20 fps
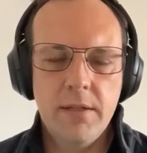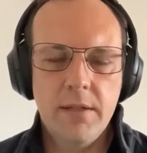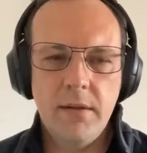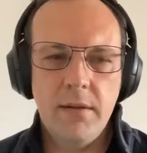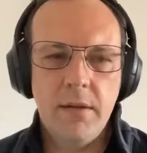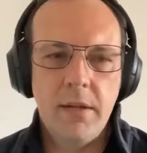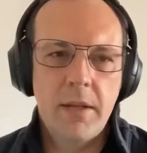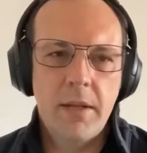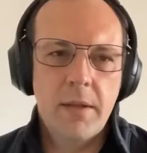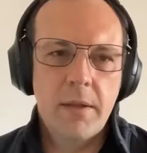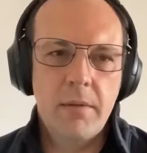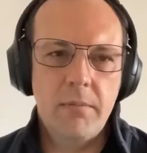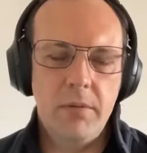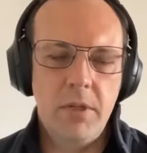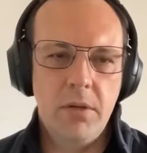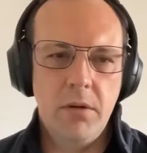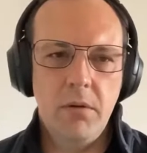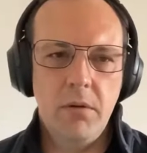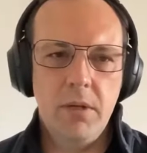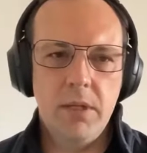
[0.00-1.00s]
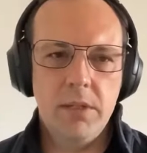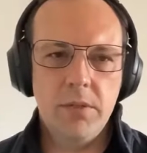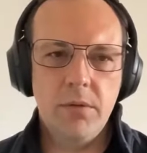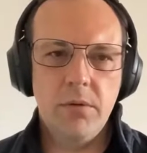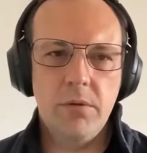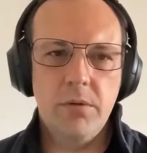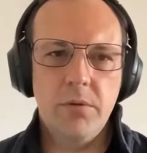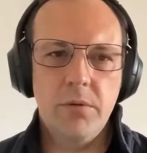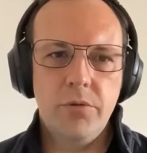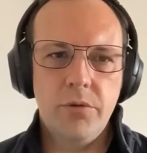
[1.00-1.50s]
and it's
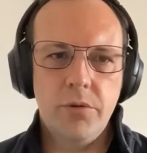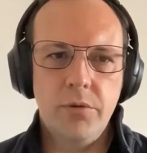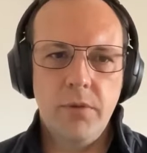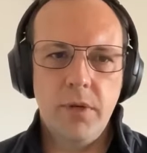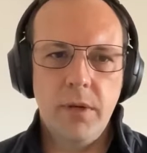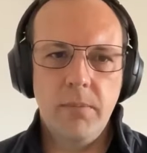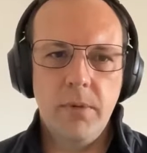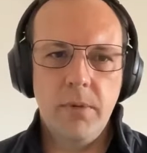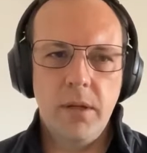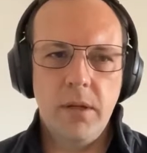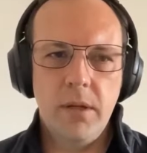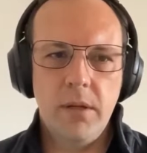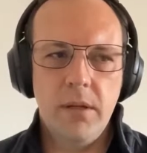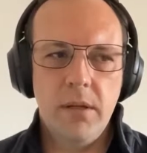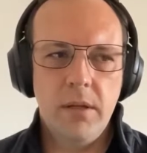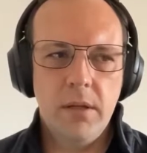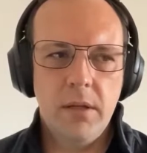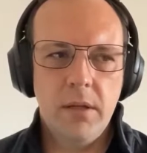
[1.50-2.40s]
also true. I'm not.